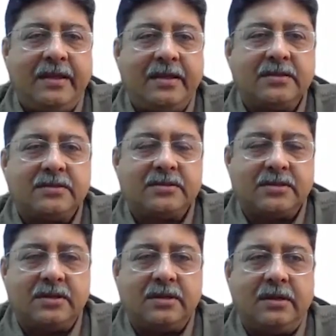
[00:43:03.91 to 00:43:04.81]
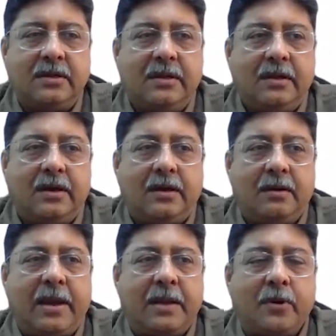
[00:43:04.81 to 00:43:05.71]
is a
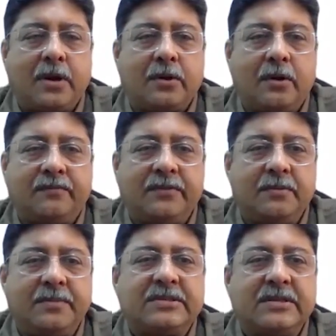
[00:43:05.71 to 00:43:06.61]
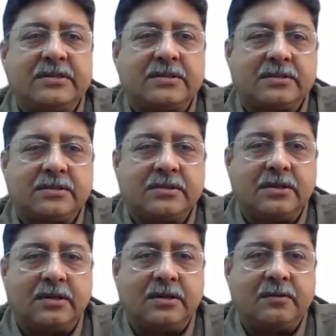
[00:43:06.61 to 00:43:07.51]
byproduct of the business,
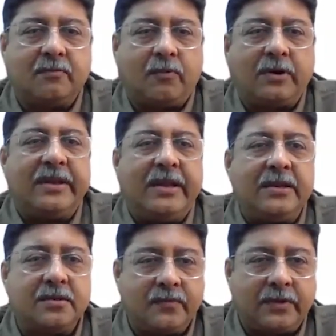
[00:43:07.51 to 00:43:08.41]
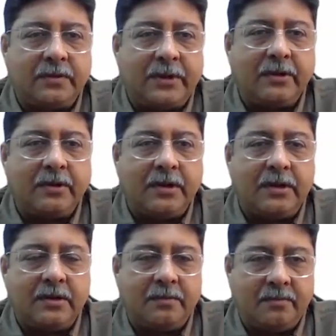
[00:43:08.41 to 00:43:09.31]
what they need for the
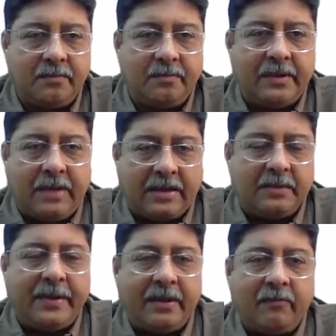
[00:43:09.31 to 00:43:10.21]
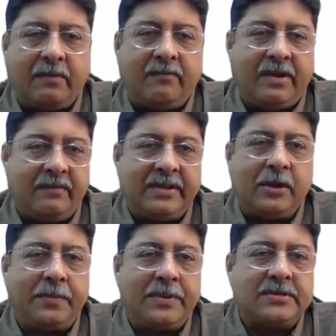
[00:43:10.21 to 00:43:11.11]
particular, at the beginning, whenever the
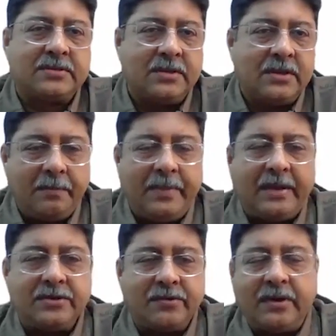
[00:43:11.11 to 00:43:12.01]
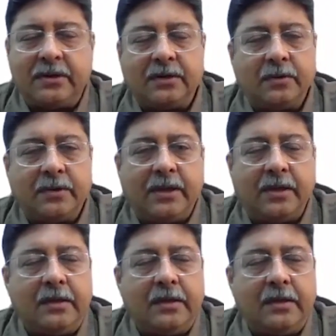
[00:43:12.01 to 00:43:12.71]
AOP is being generated, okay.